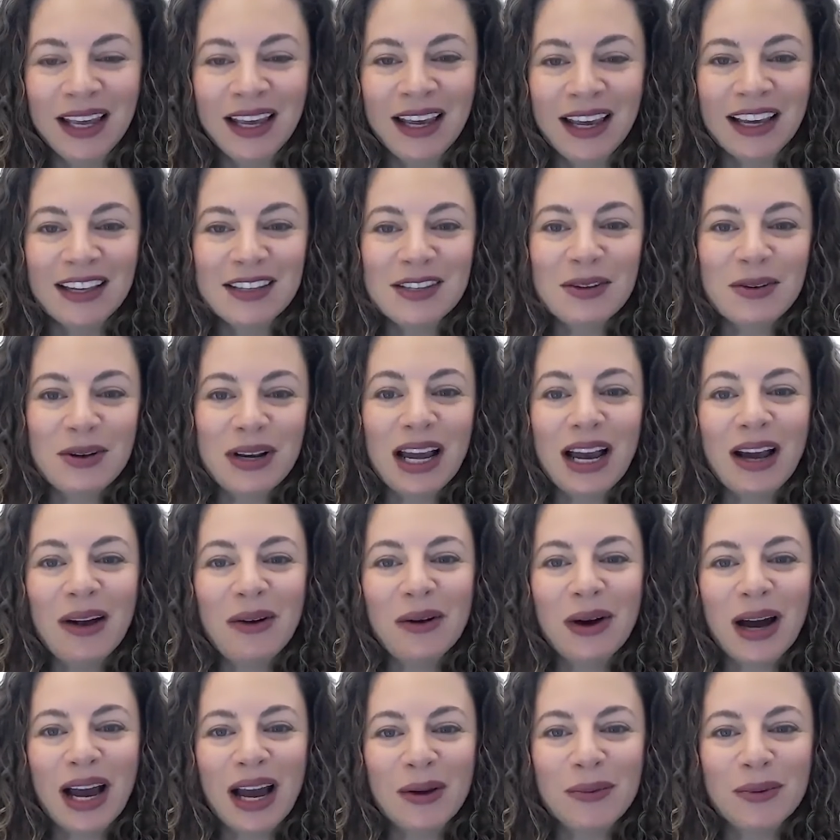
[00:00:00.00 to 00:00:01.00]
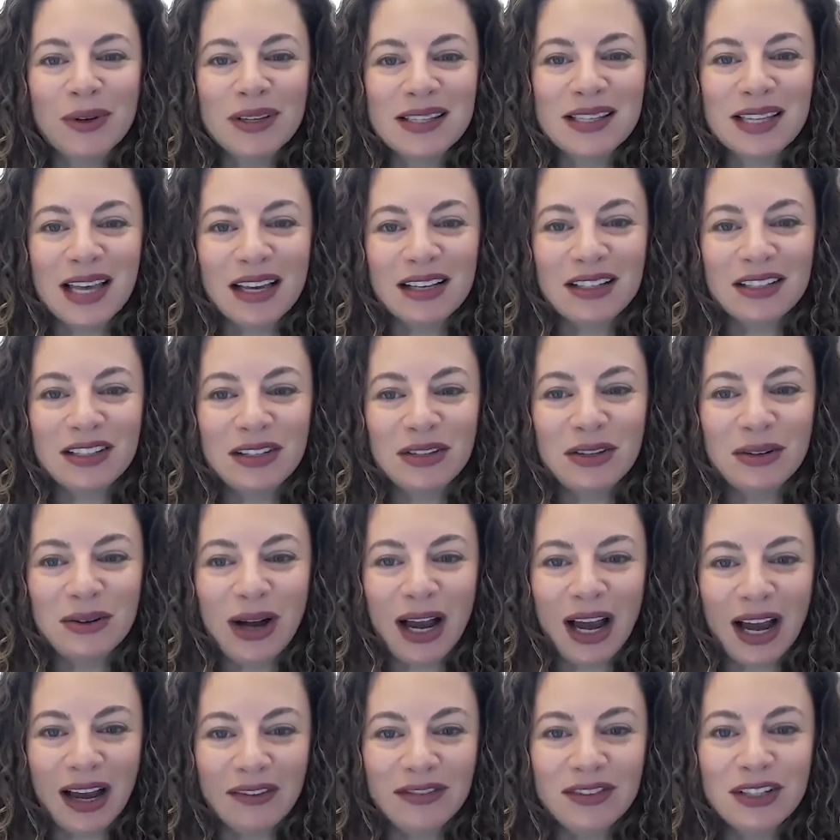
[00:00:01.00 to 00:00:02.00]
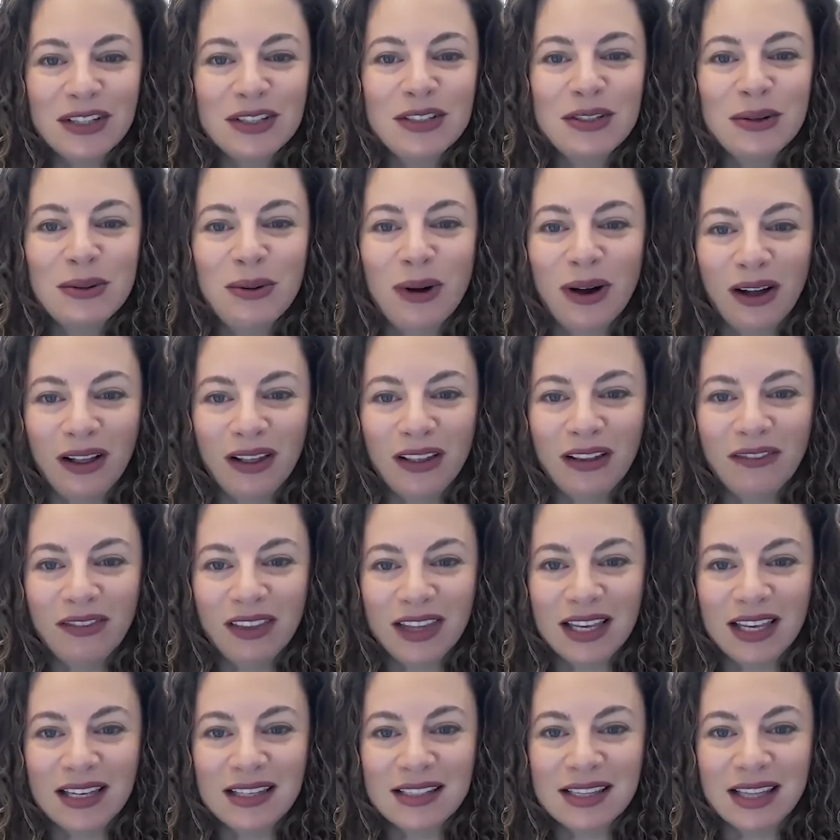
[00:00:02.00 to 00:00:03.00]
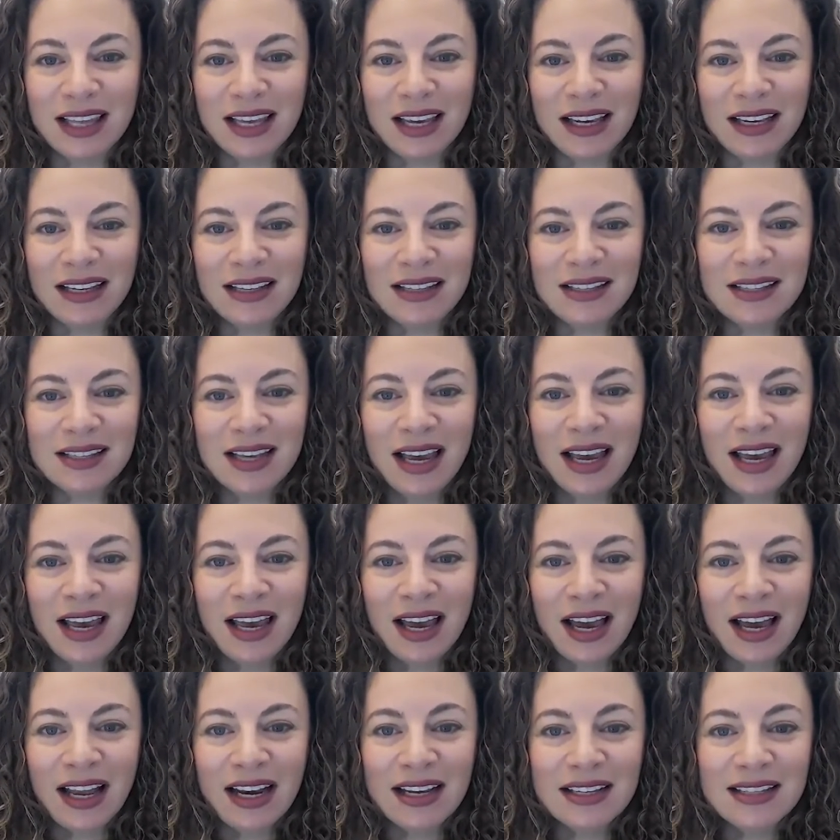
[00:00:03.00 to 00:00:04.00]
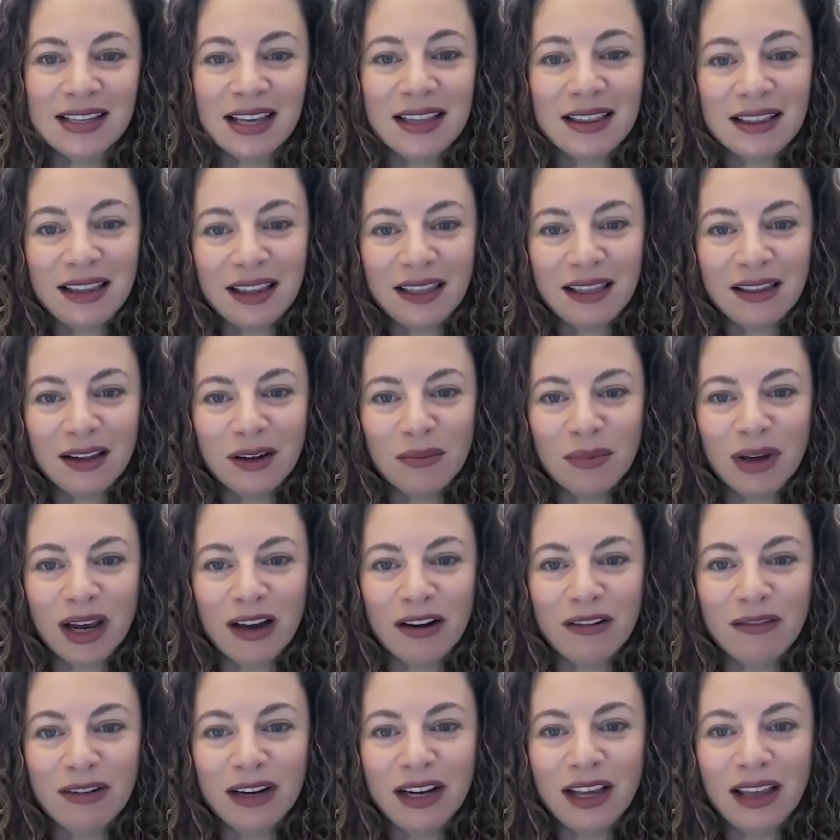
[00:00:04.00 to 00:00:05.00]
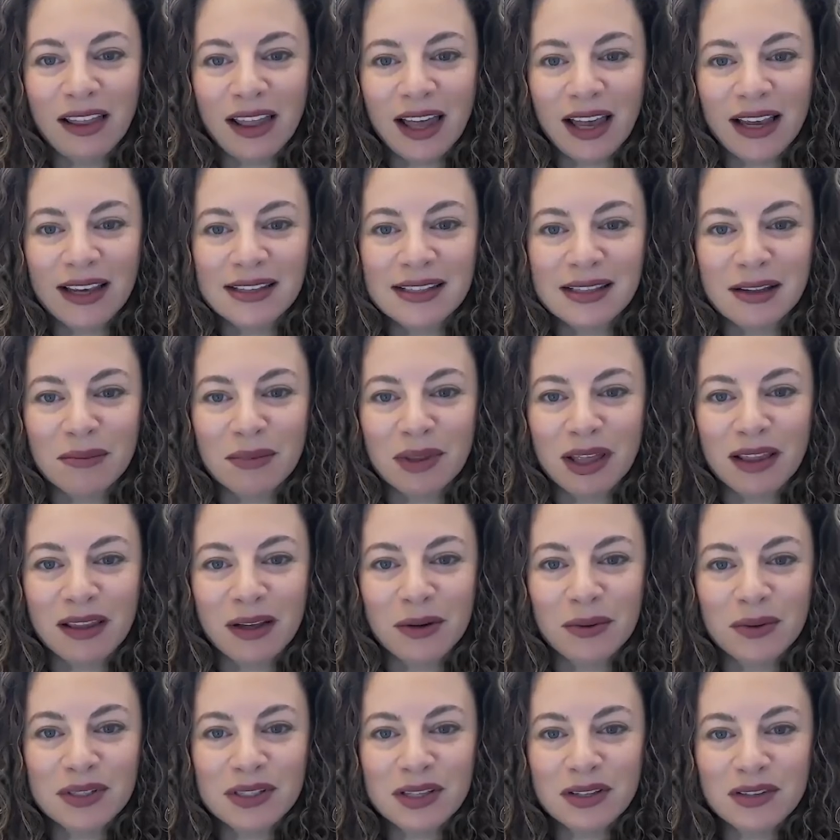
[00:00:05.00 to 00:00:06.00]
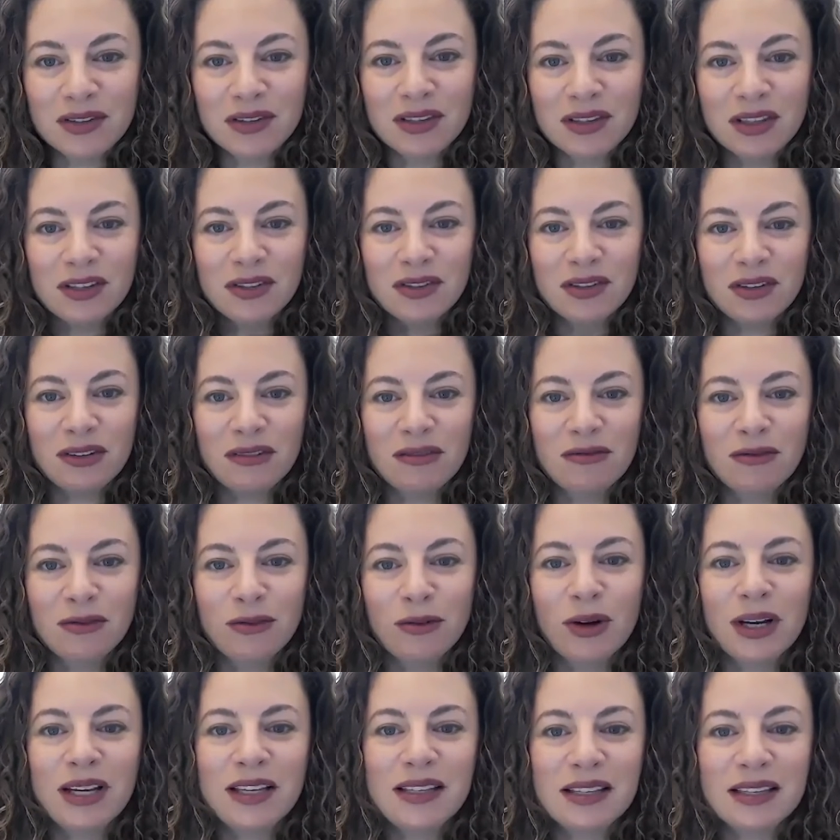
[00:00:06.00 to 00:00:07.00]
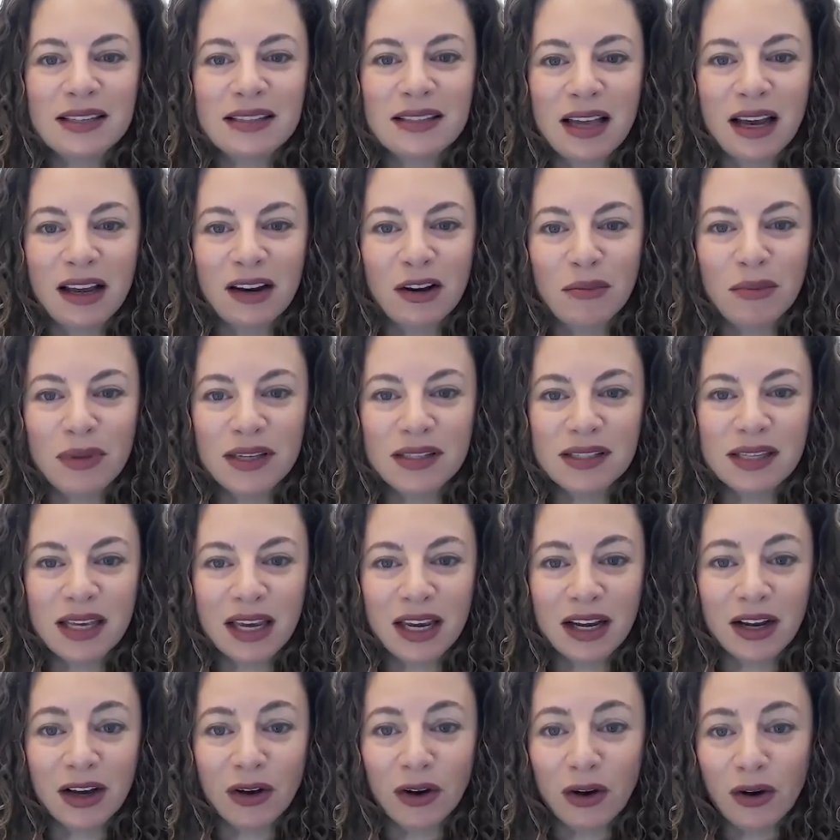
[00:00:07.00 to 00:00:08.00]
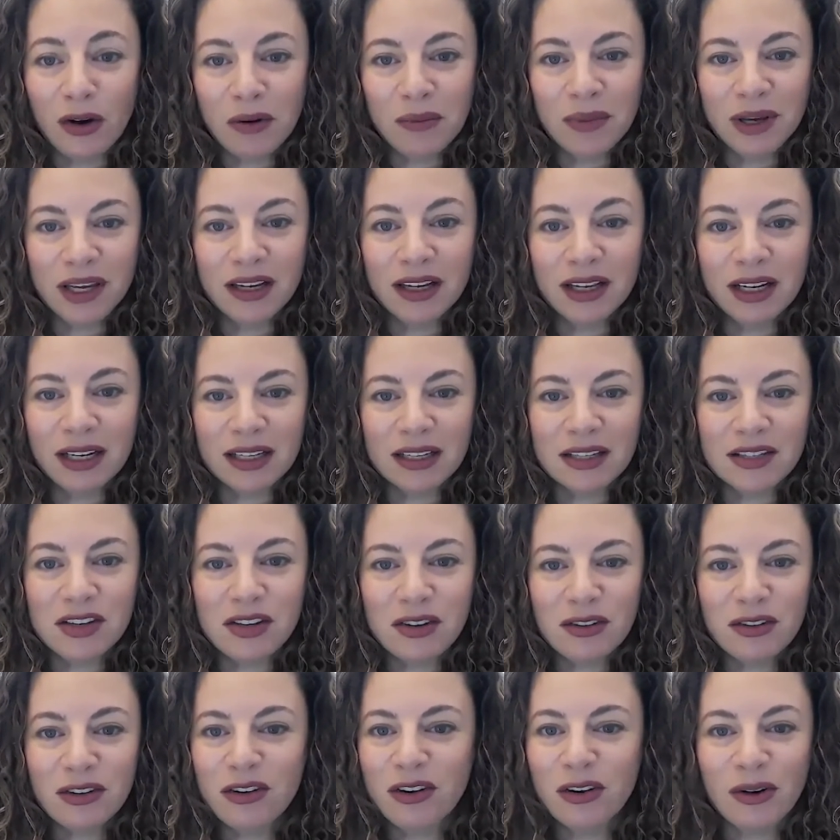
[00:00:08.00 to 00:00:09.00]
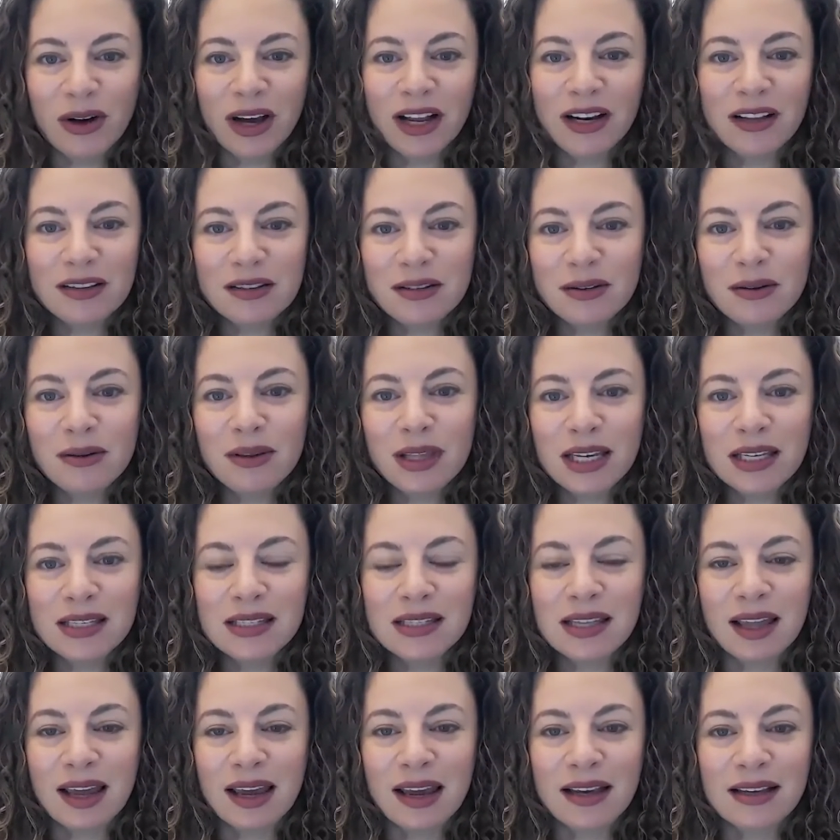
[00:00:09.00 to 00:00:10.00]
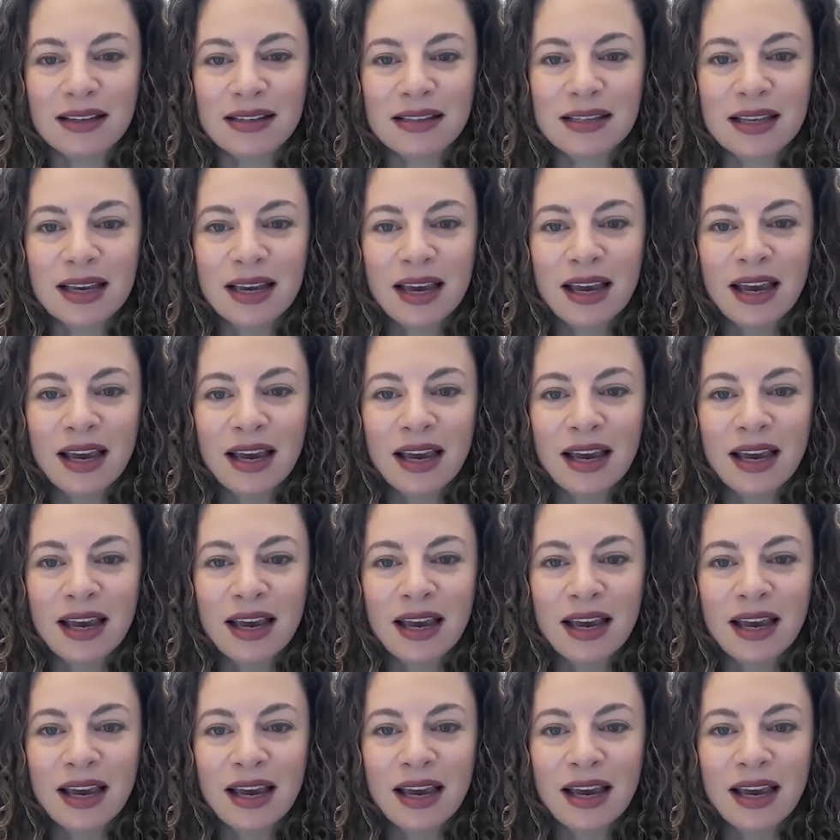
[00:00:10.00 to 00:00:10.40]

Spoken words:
And so now I was set to have to do all of these things. And as I did them, I realized that there was this sort of voice inside of me saying, oh my goodness, you don't know how to do these things.